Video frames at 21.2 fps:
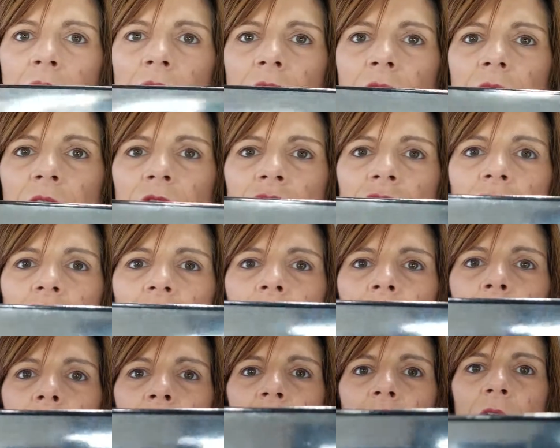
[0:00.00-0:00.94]
such a glare,
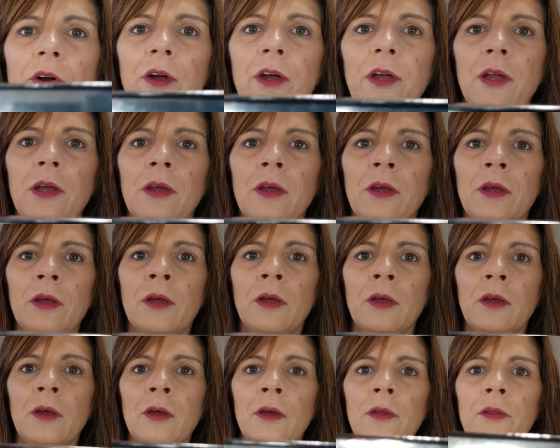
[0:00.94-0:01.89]
I'm sorry,
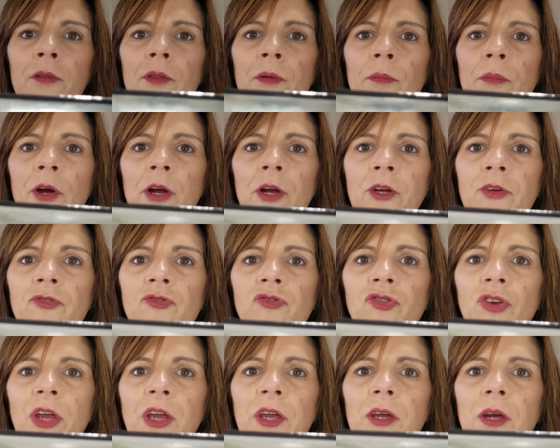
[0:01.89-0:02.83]
the Marc
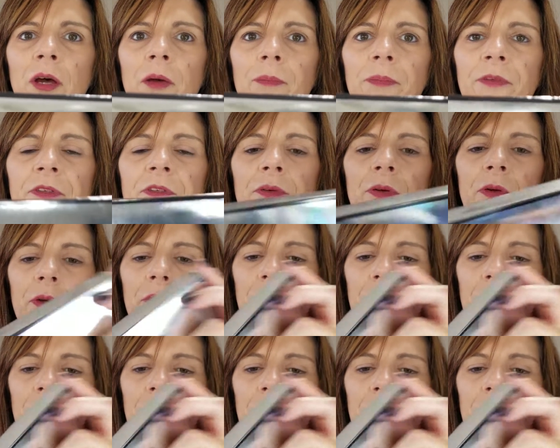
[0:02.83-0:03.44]
Jacobs